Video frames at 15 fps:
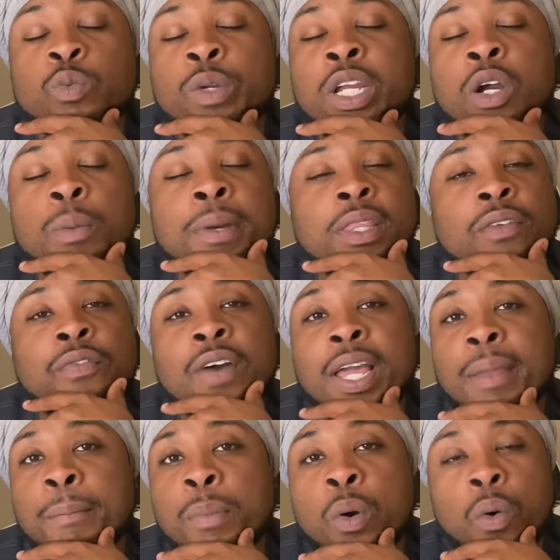real
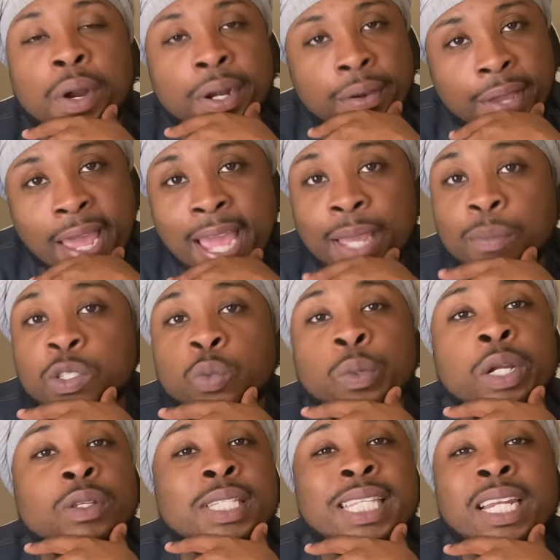motherfucking boring, okay? It was
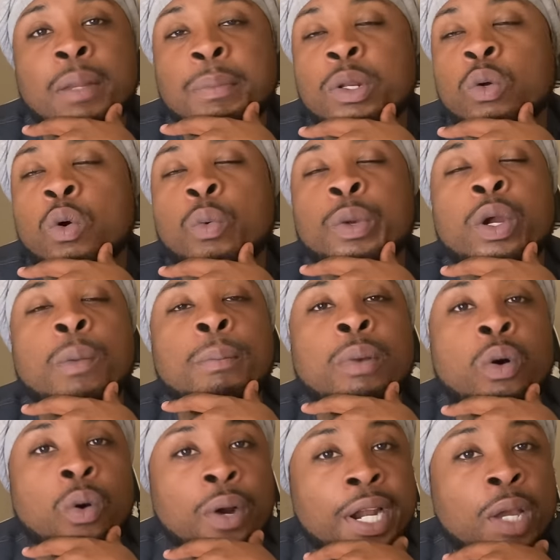real sentimental and real
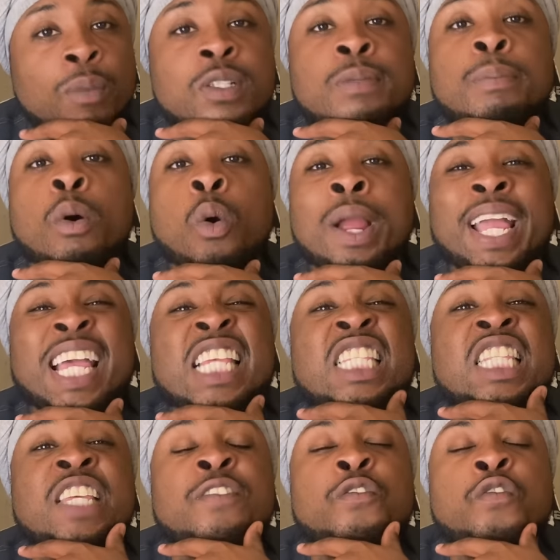boring. It was boring as
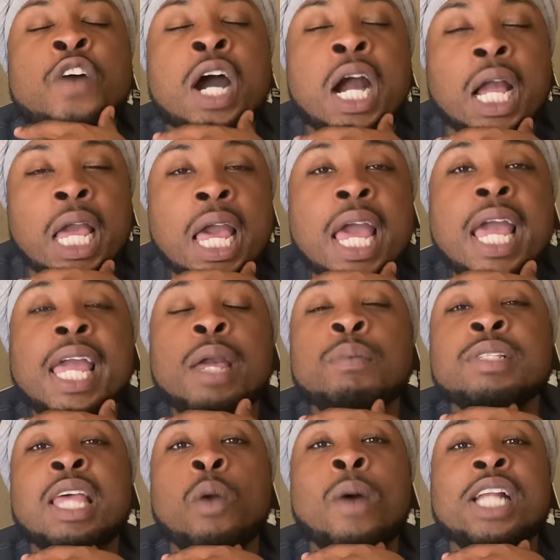the fuck. It
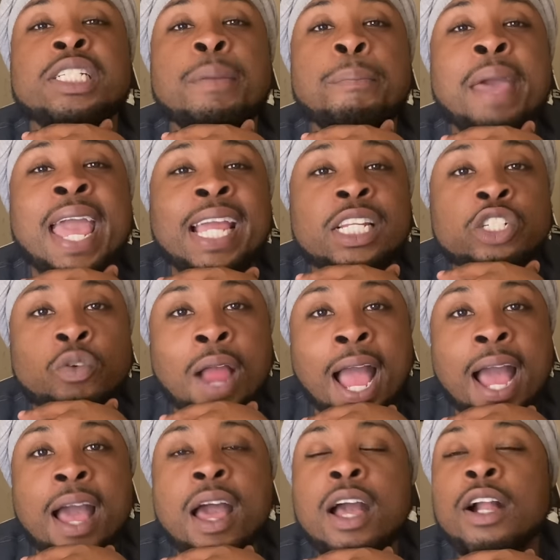was like watching paint
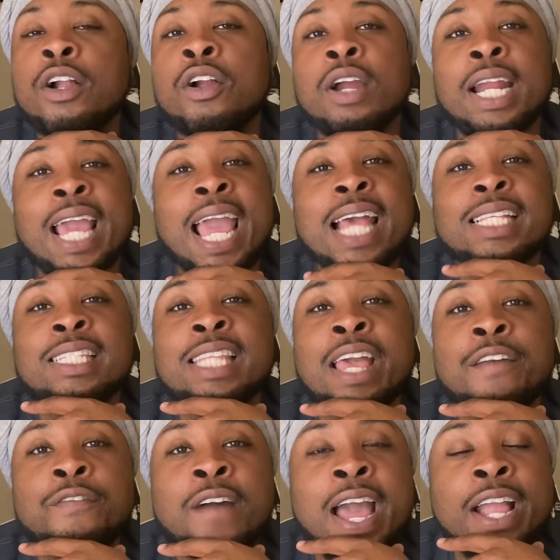dry. Girl, they had
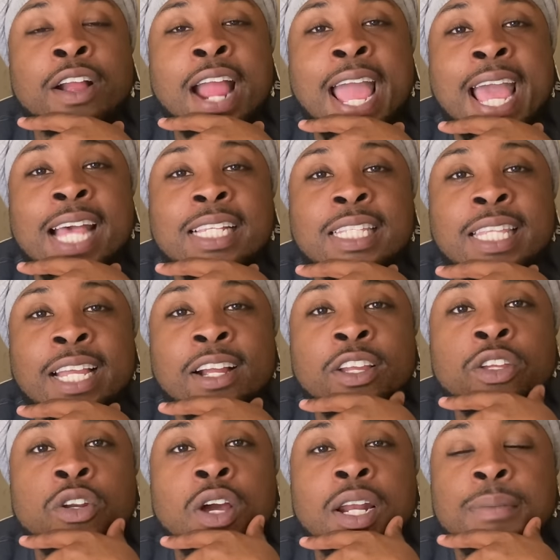Sapphire ass there.
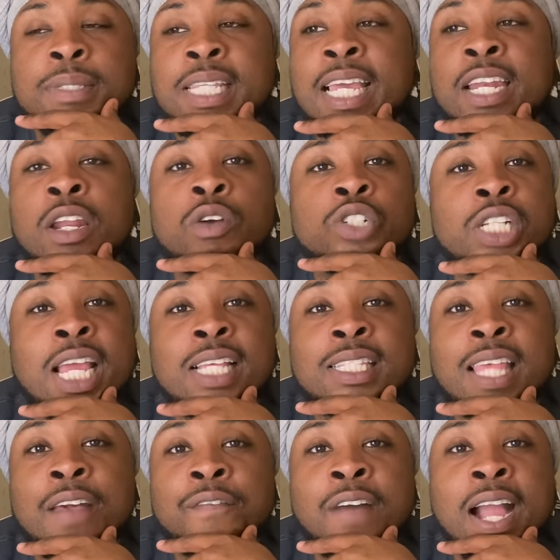You know what I'm saying? No shade,
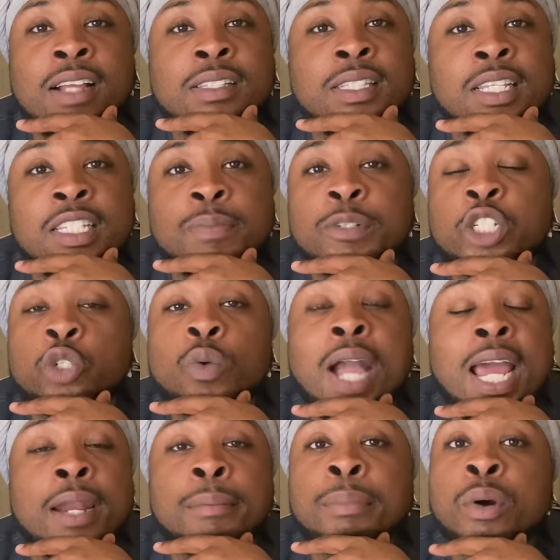Sapphire sis, but you
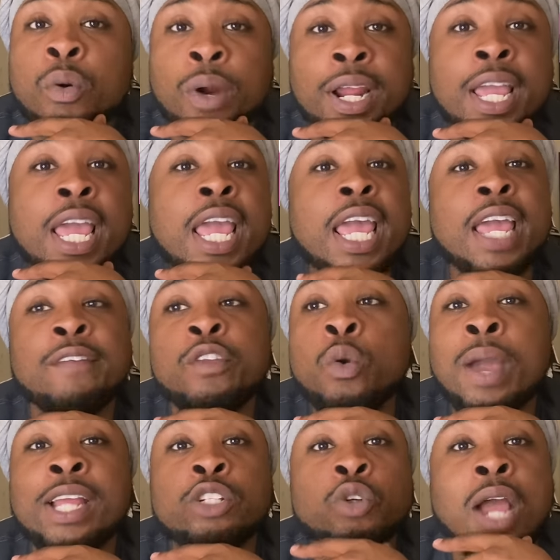kind of boring if you
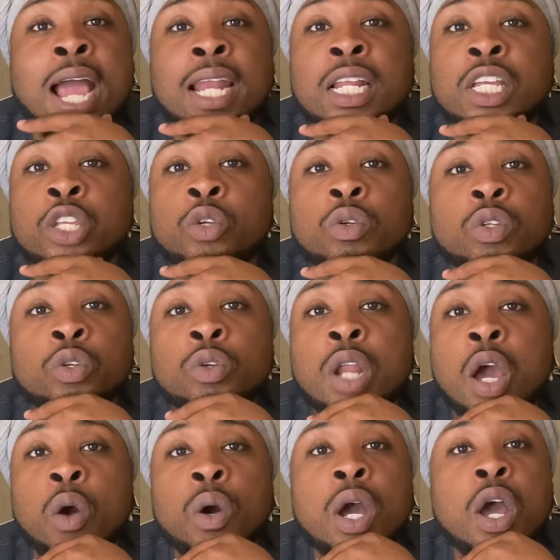ain't trying to, you
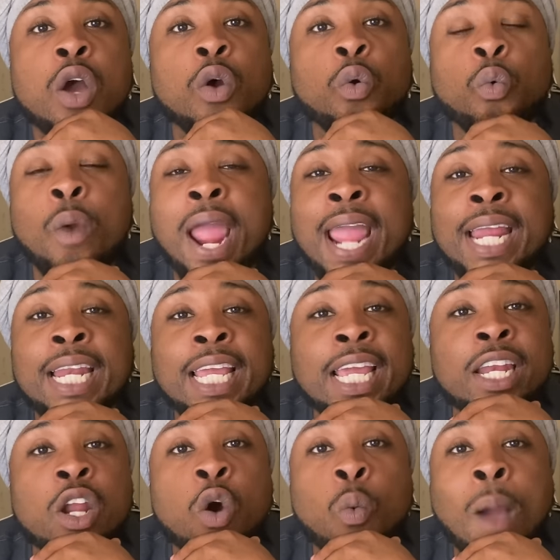know, rein
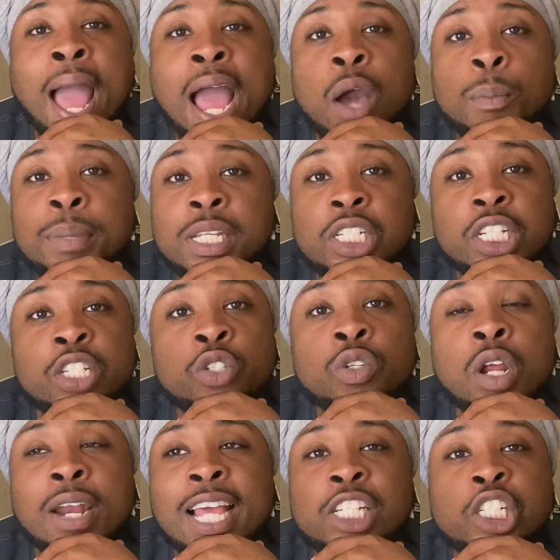in no wild bitches. You
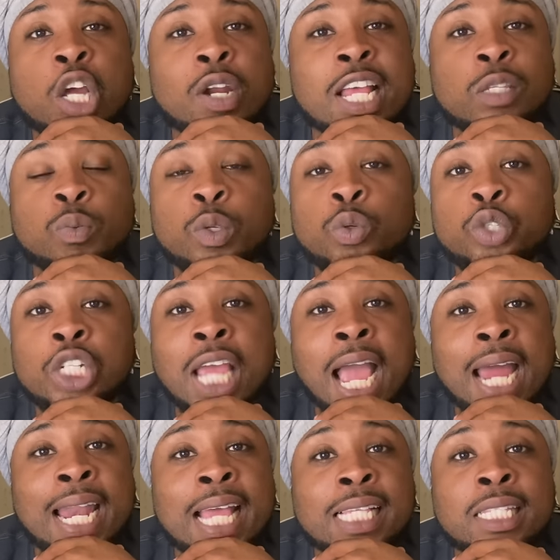know, that's where you
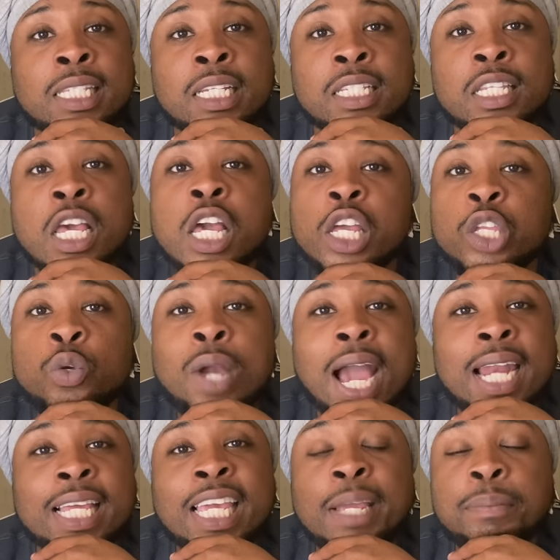shine at, sis. You
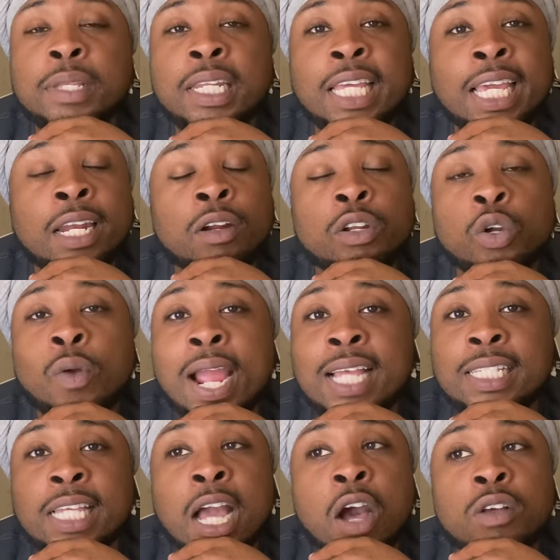kind of keep the lid on the
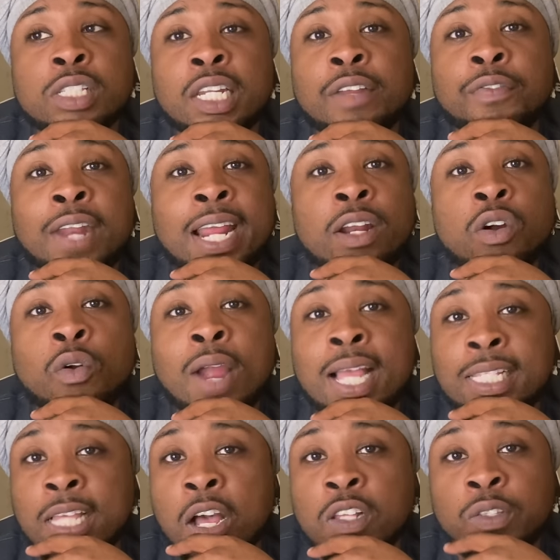crazy hoes, and if it ain't no
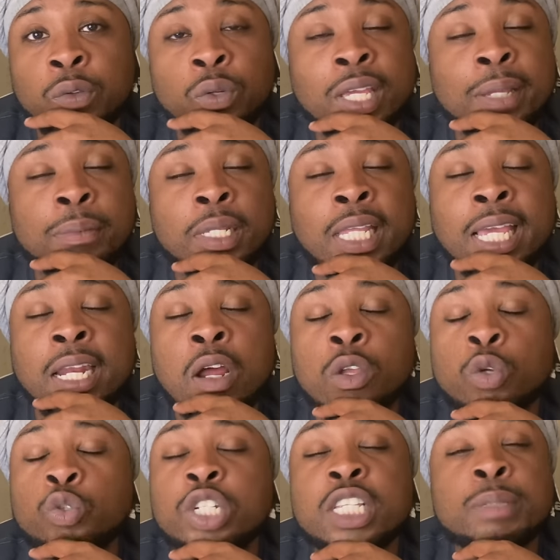crazy hoes for you to keep the lid on,
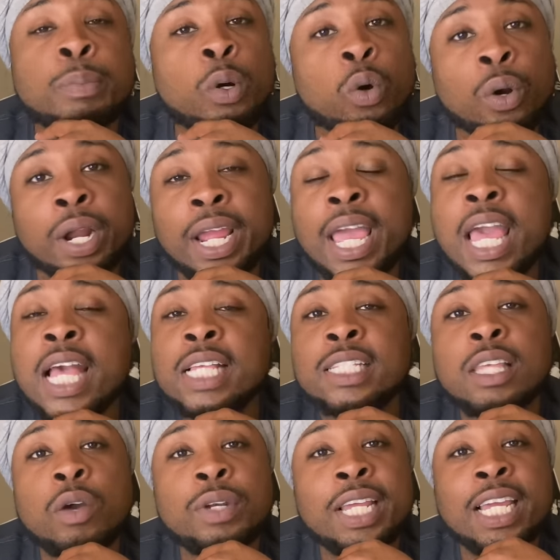you just boring.
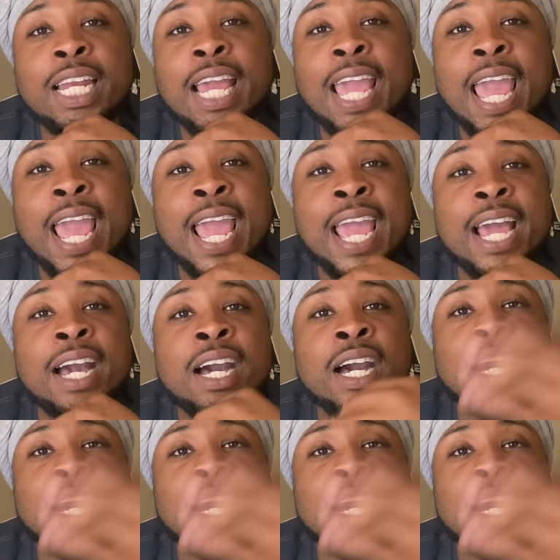So then they had,